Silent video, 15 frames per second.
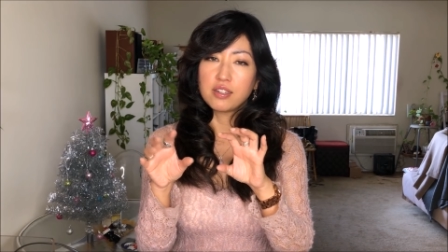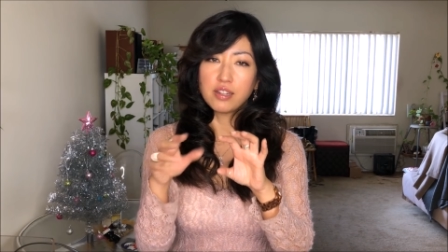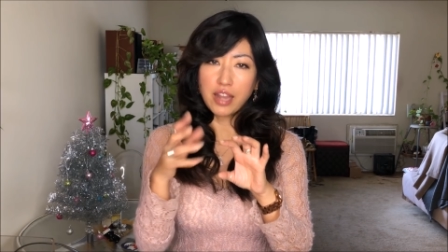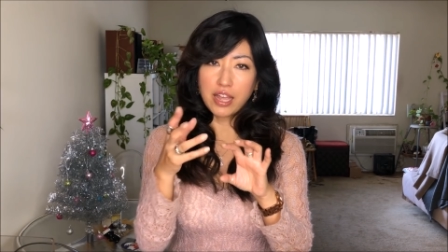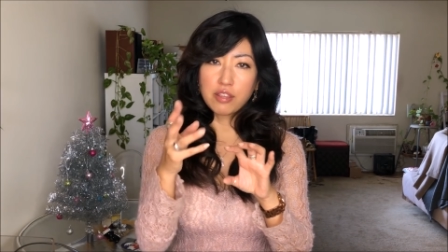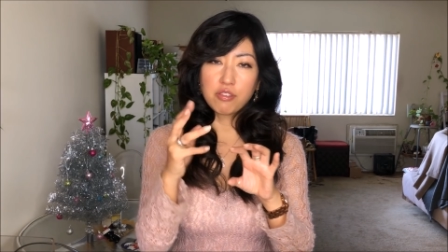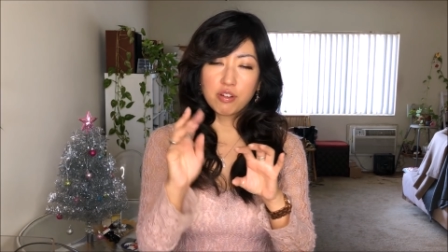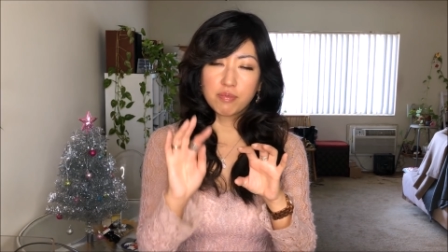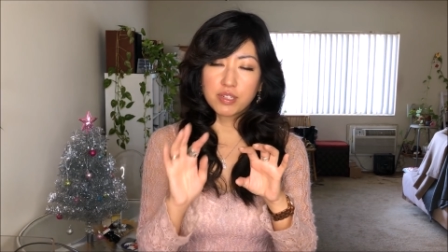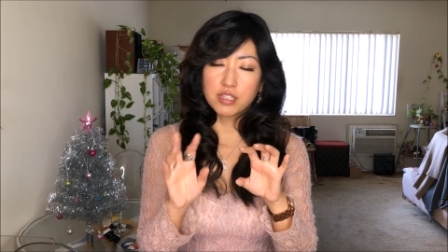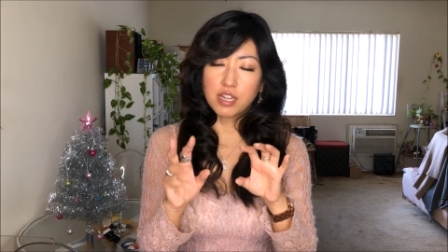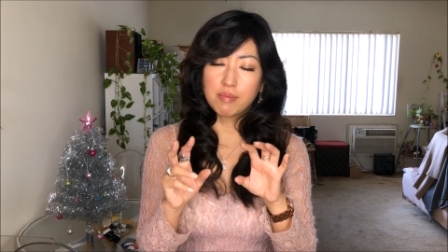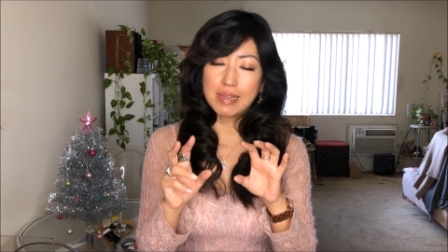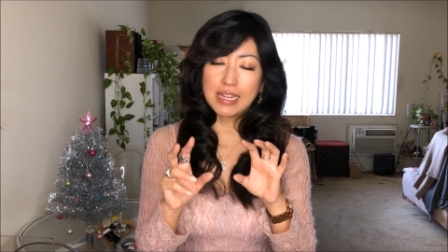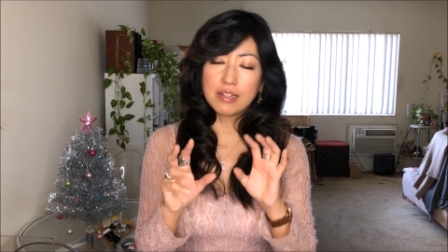The last 3
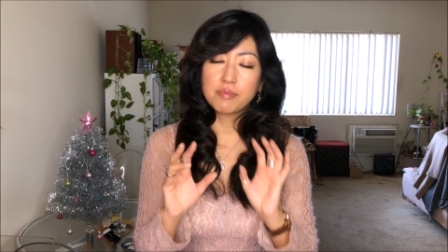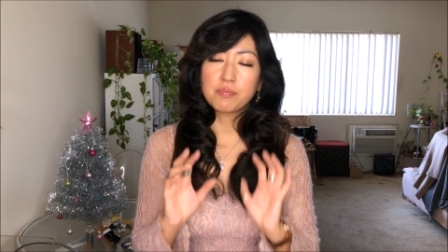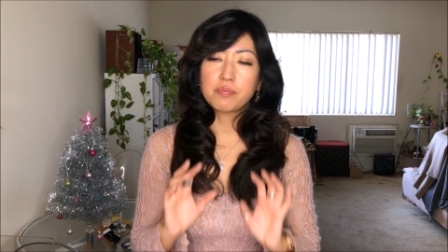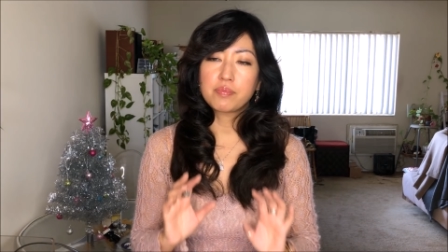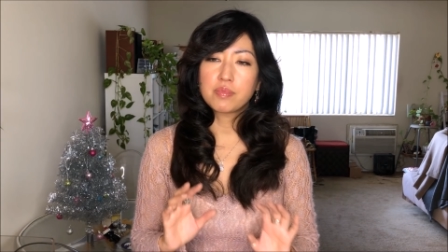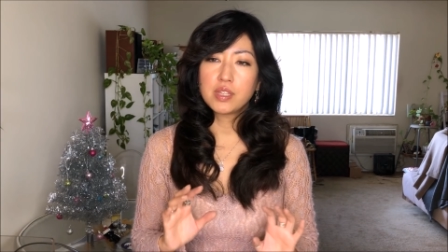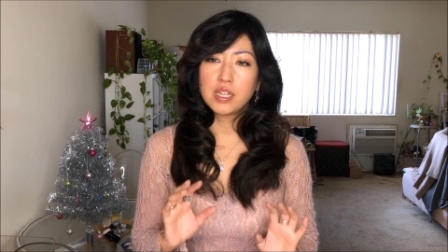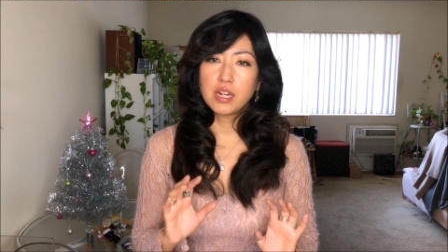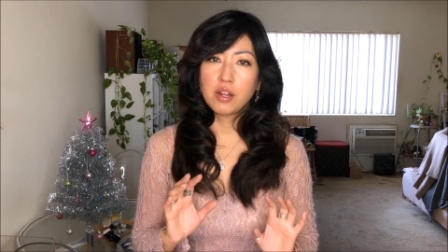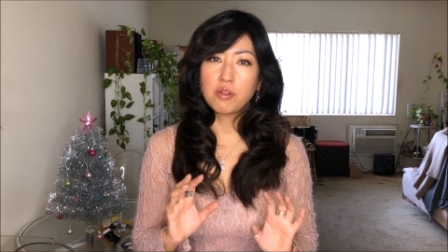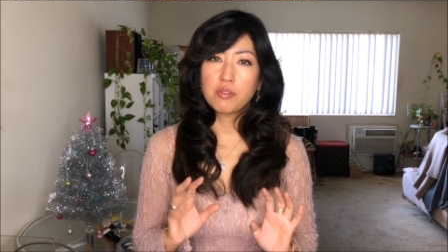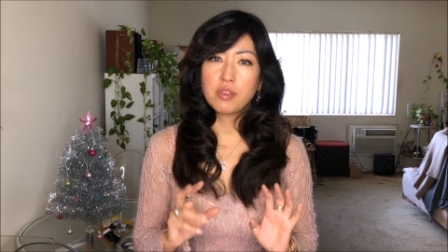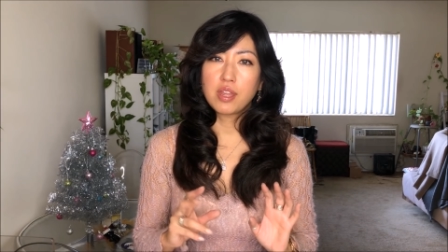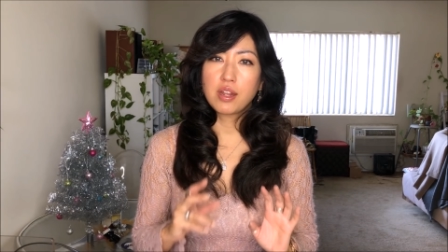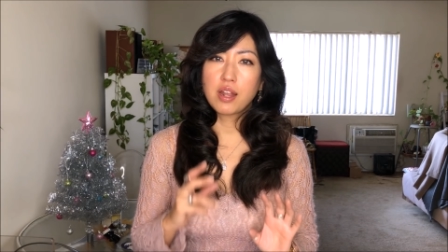months, I mean, you know,
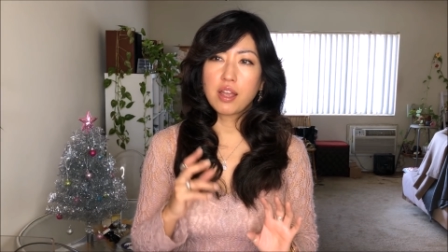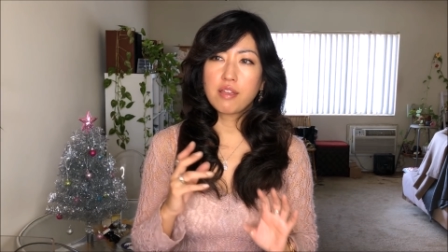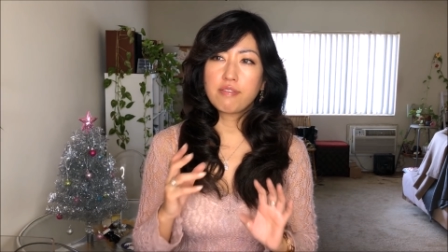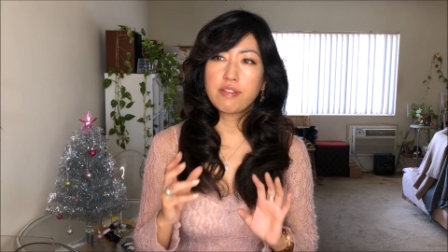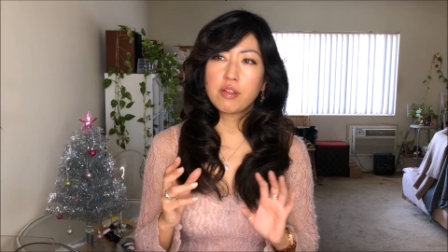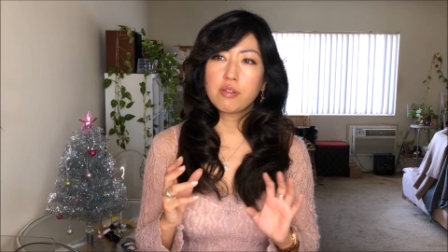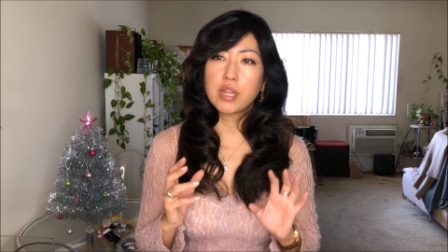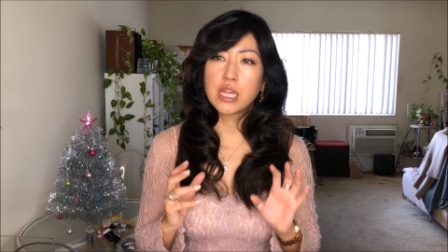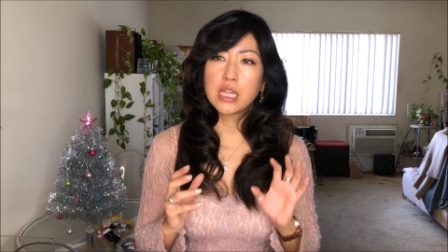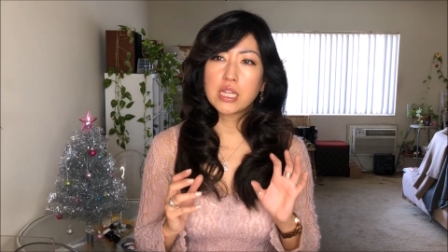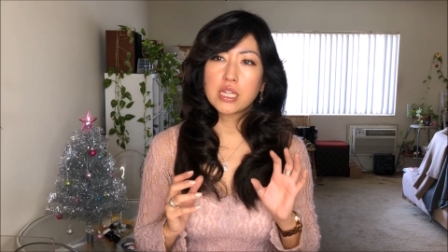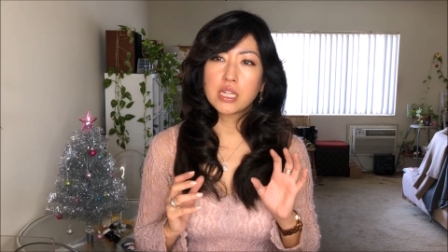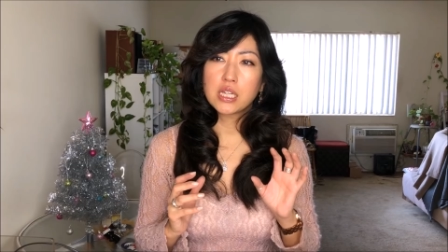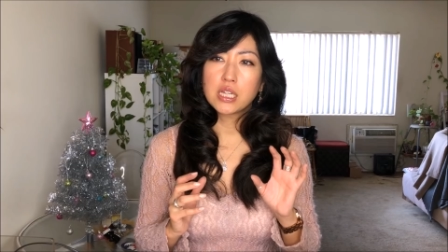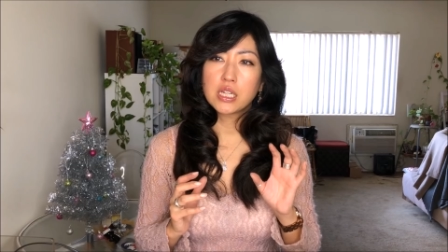then I felt
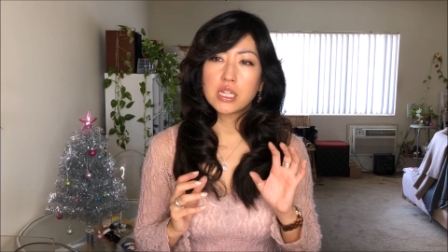like